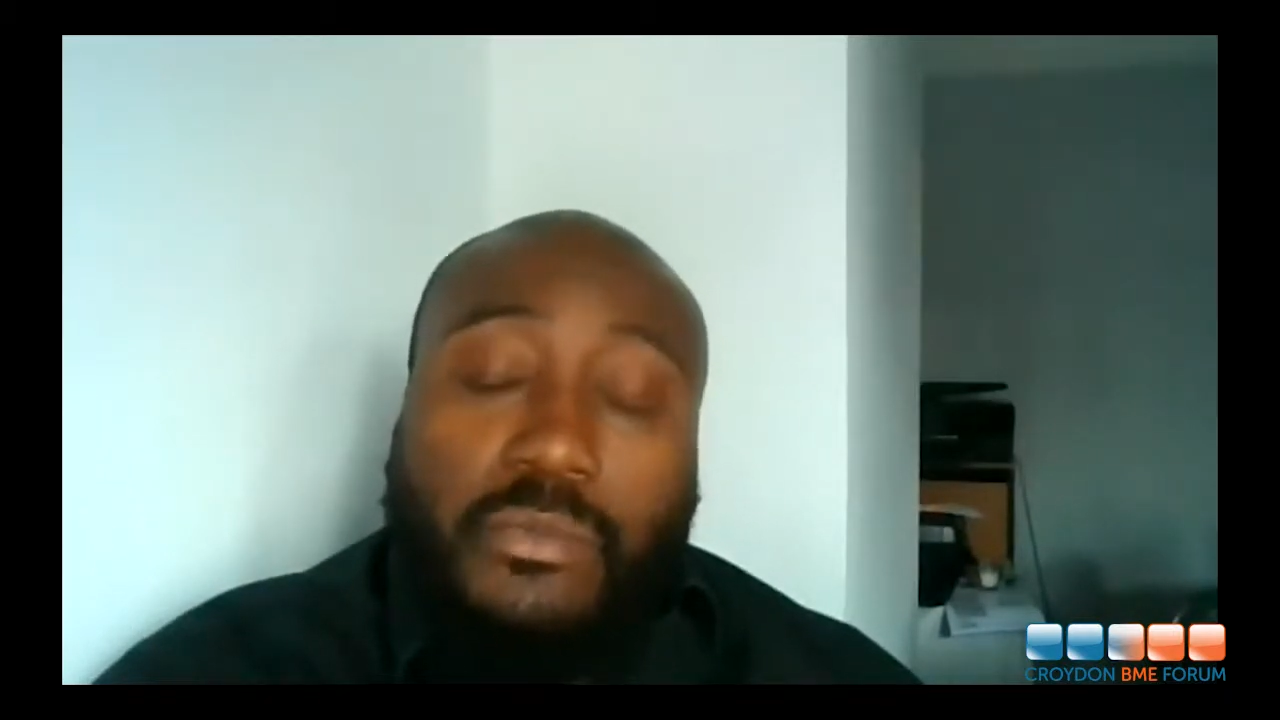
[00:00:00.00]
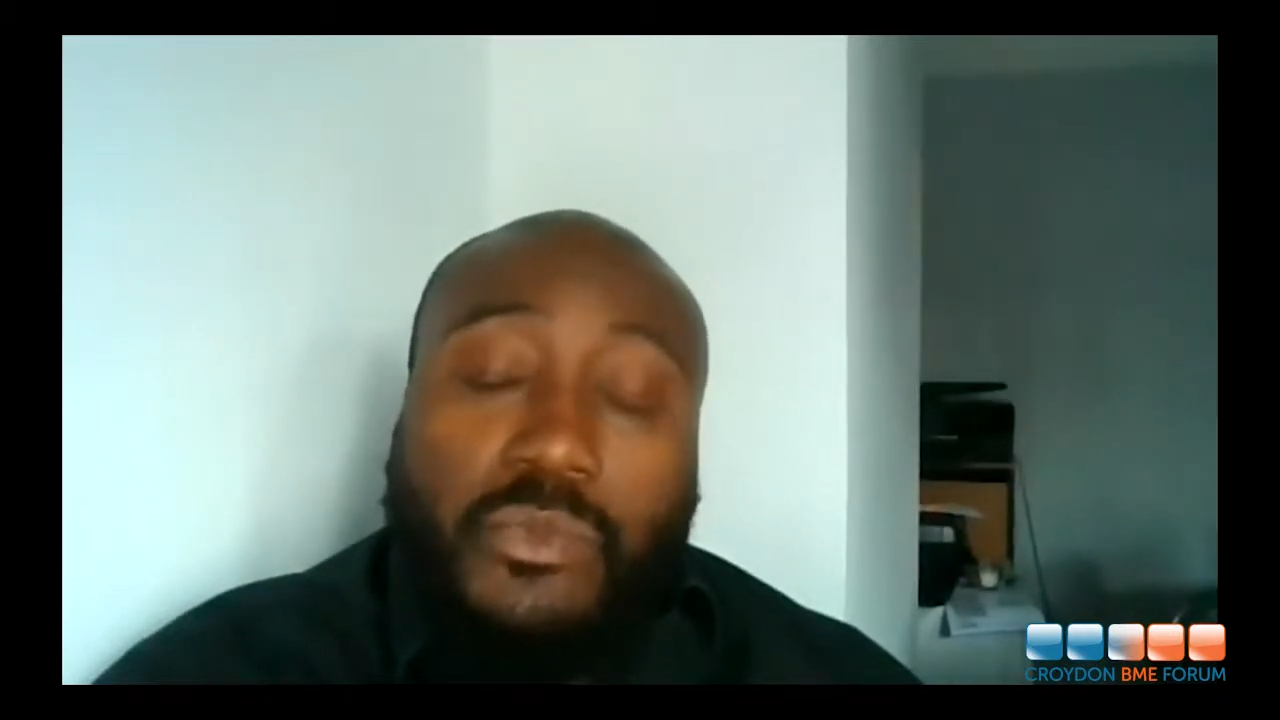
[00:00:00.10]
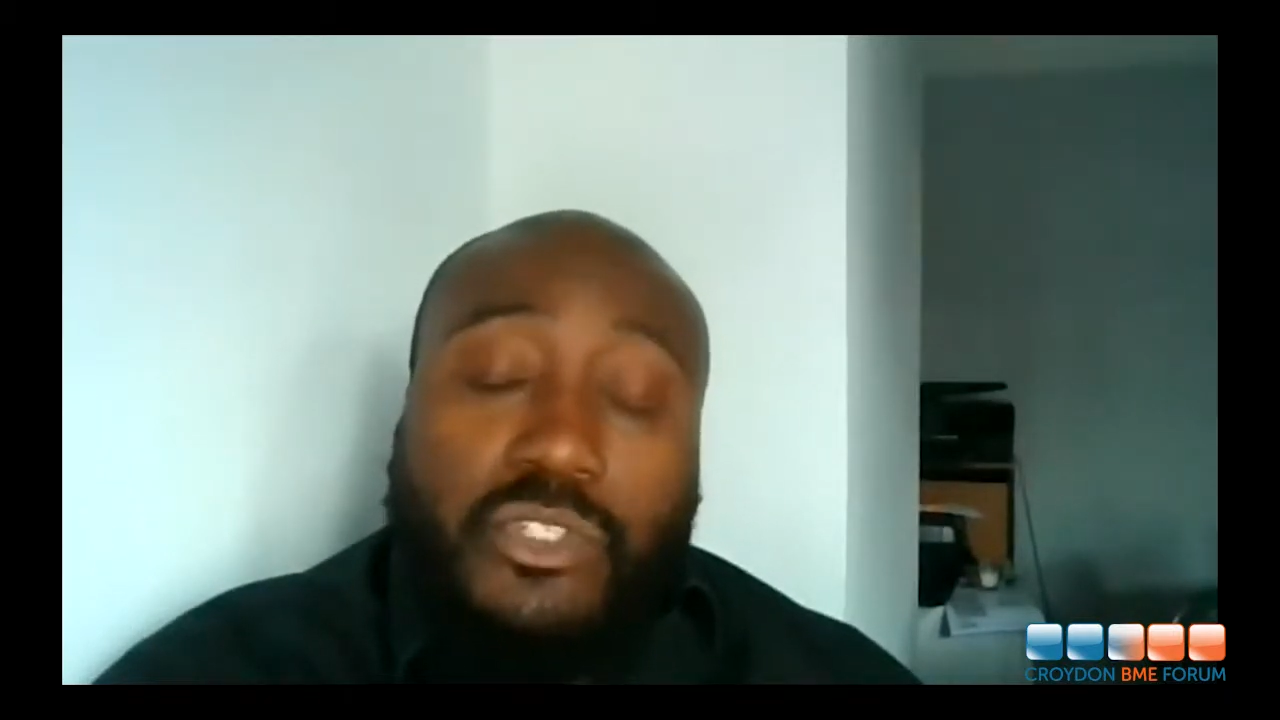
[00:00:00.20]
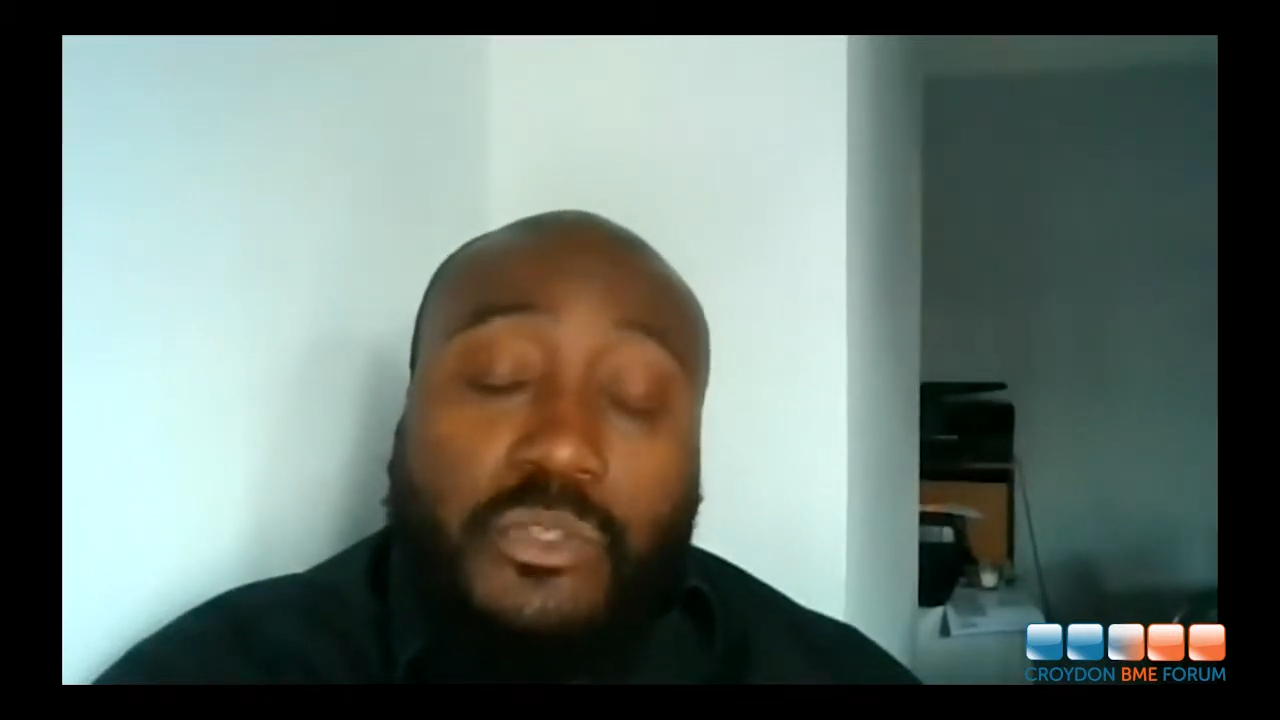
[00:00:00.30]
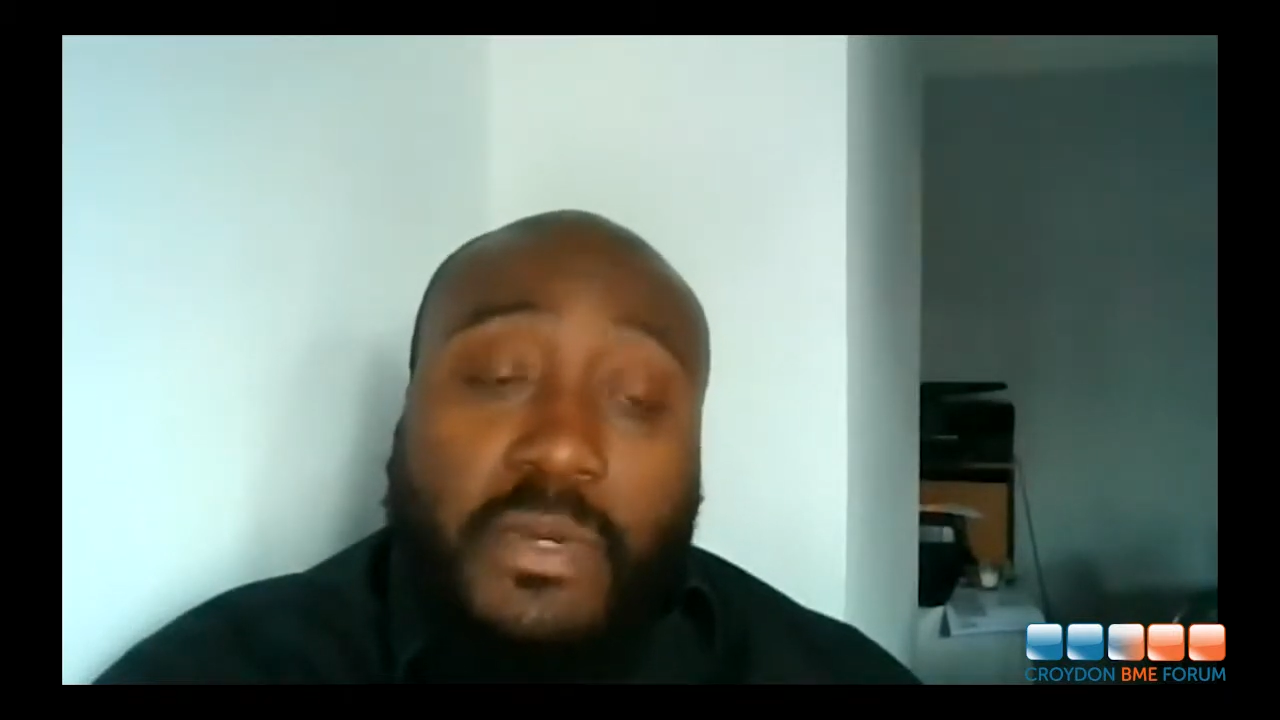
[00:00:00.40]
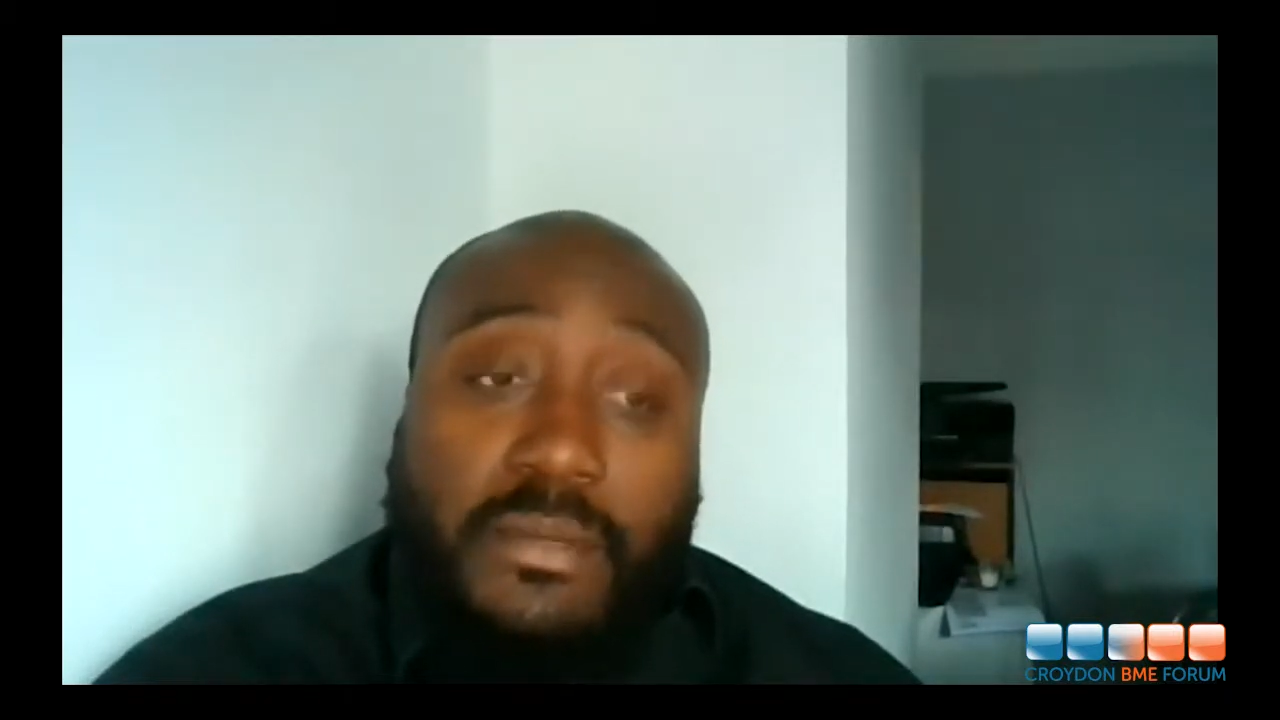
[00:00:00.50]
mortgage